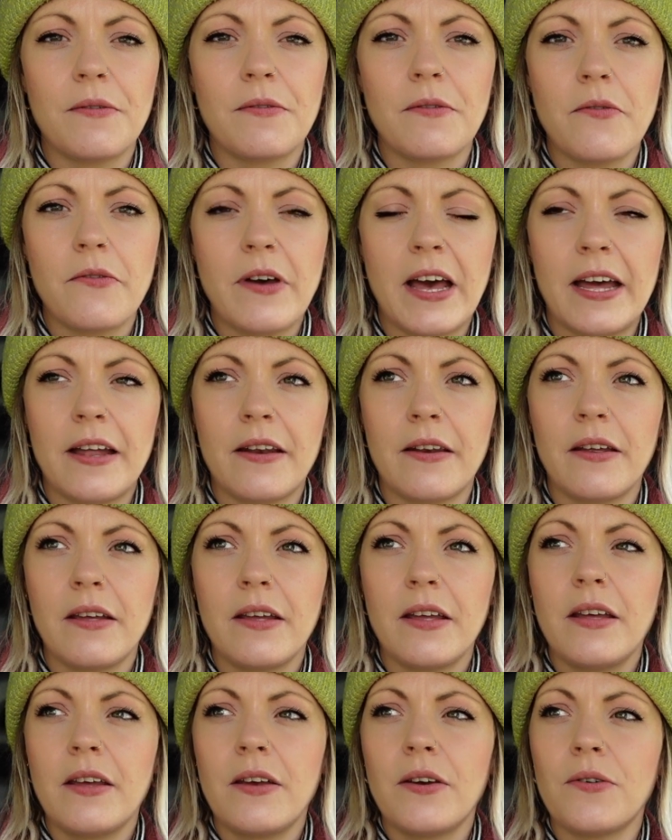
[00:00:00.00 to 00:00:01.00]
of a van,
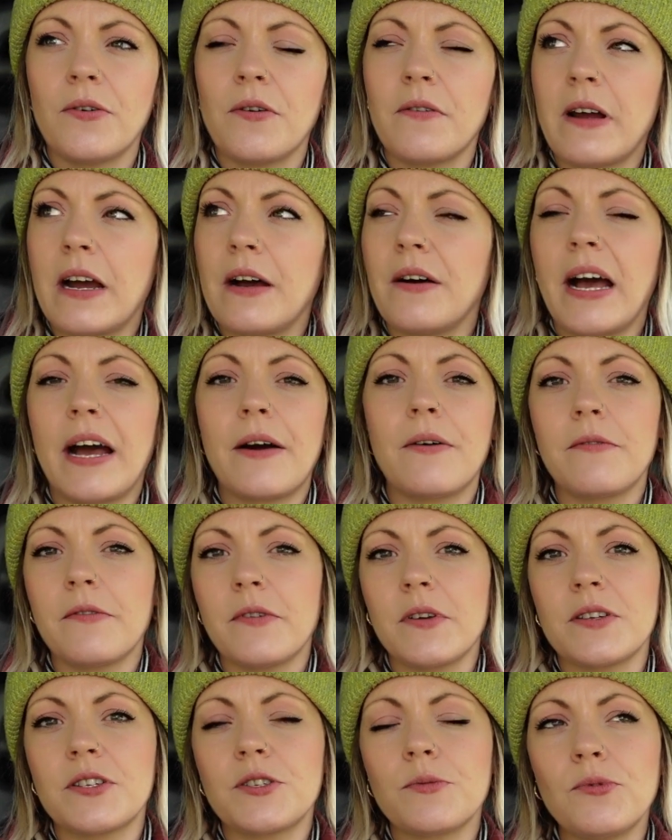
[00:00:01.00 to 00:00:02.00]
or out of
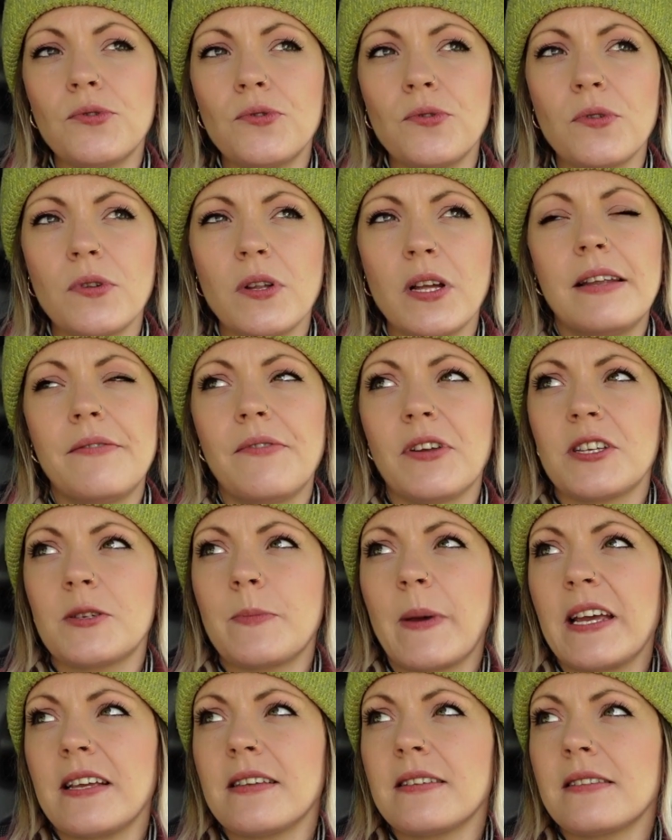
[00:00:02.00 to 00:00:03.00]
a small living
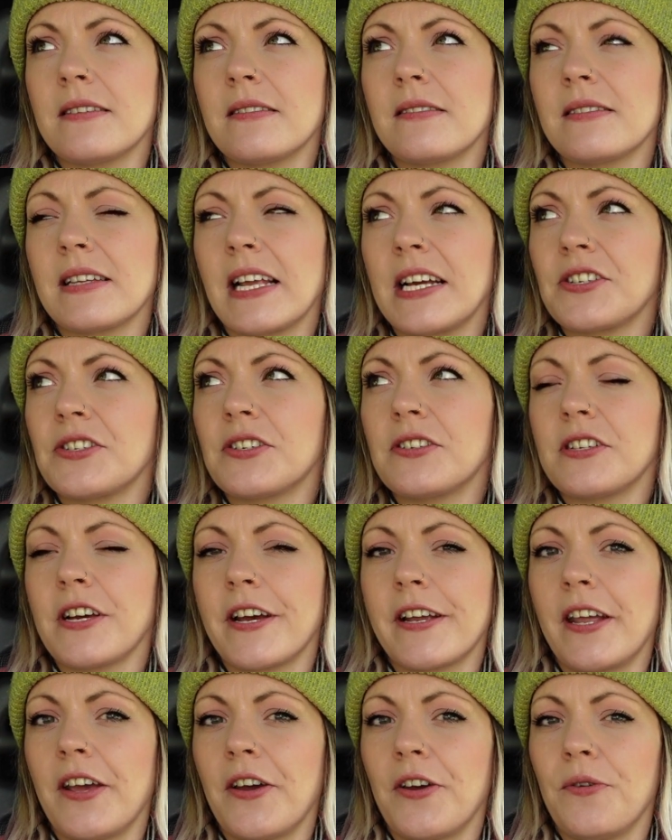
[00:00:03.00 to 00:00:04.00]
space /
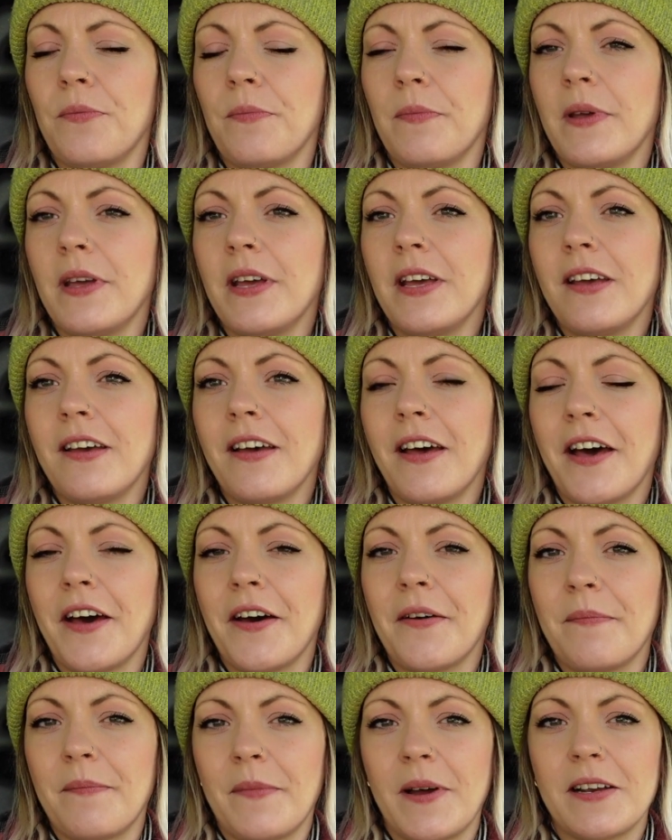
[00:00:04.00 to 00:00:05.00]
tiny home,
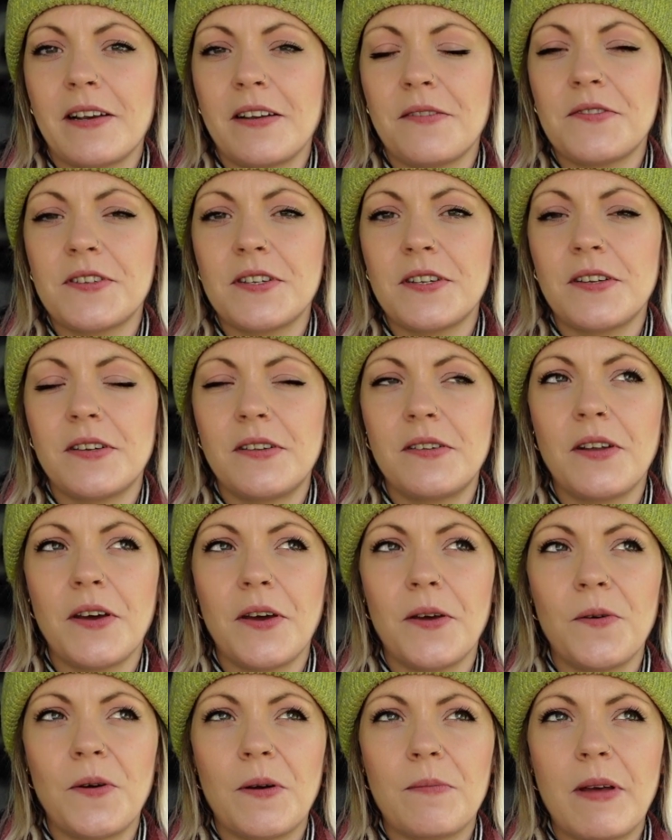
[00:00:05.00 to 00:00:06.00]
I'd love to
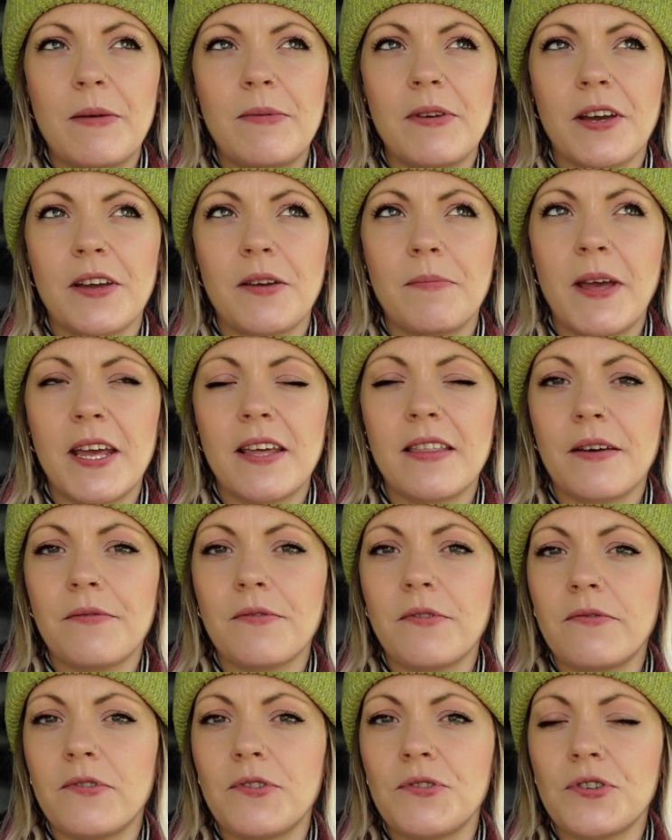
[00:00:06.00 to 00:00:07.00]
know, and maybe I can make that
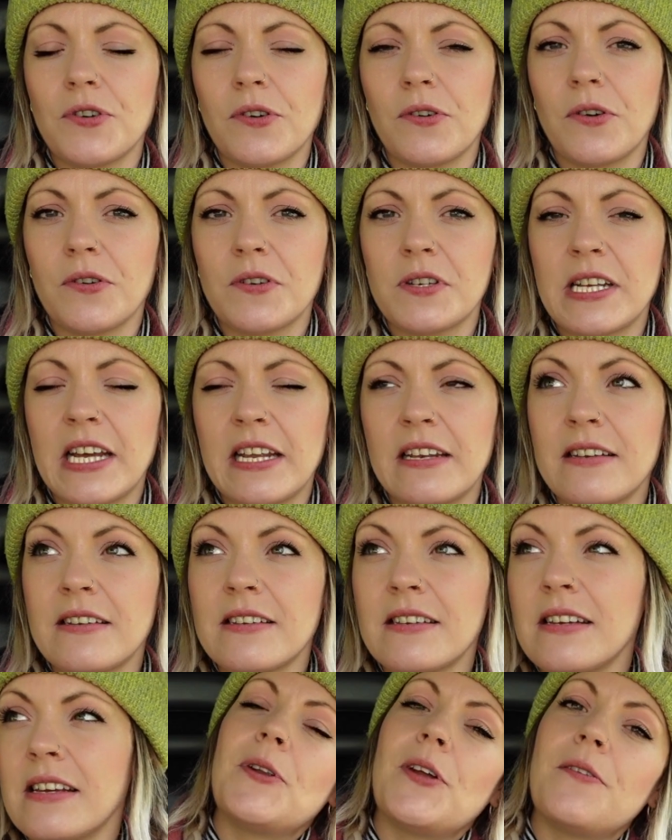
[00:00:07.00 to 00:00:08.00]
for future
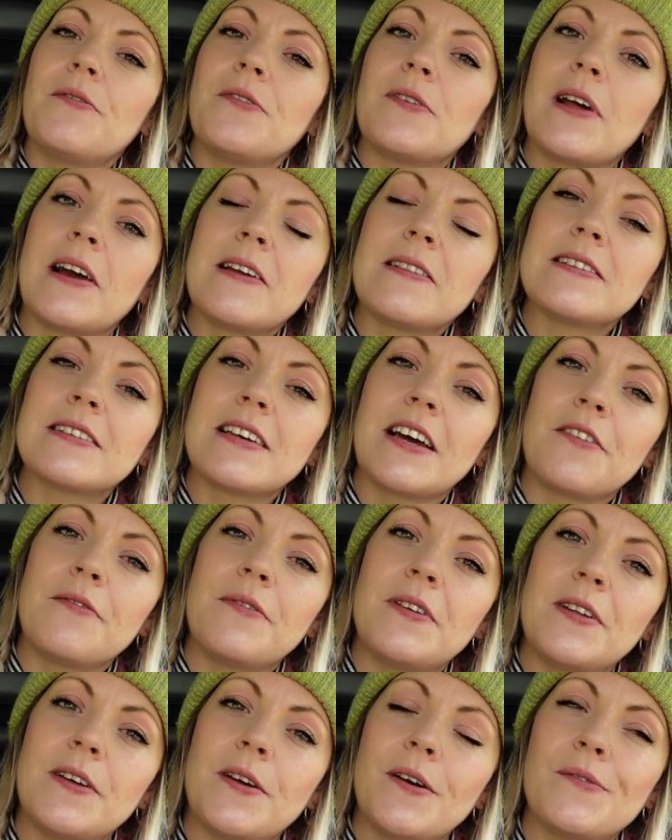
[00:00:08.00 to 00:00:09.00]
content. Let me know if you like this kind of
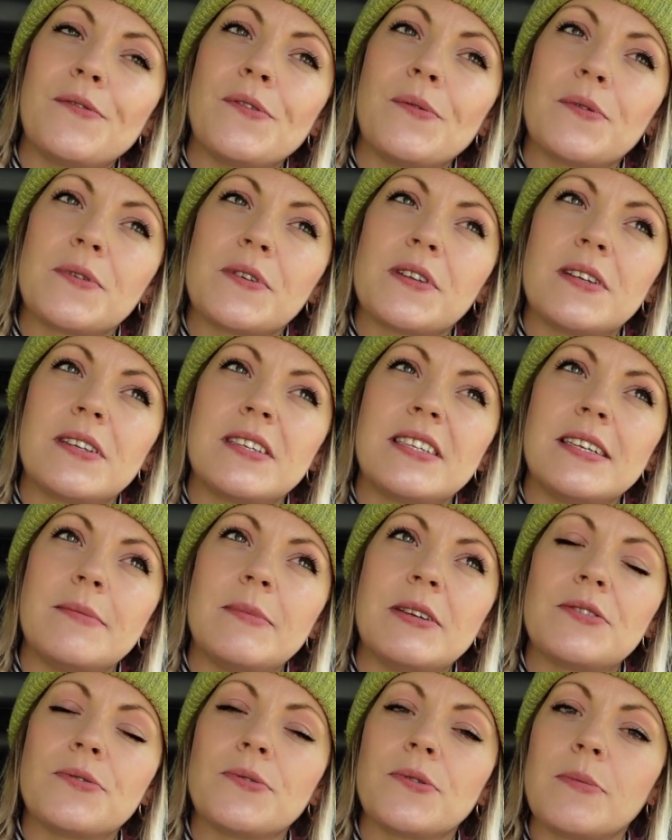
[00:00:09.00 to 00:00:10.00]
video, if you want to see
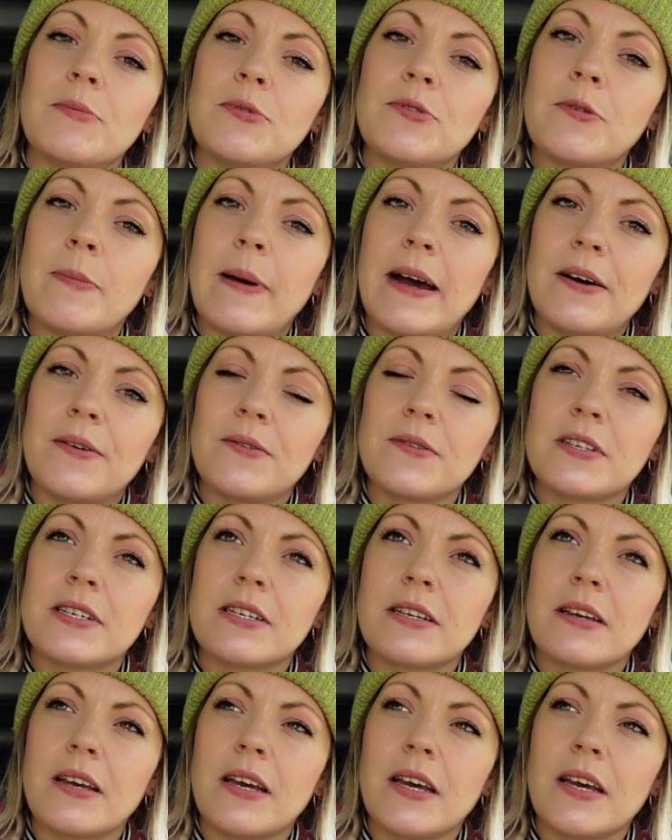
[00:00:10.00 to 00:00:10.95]
me talk more about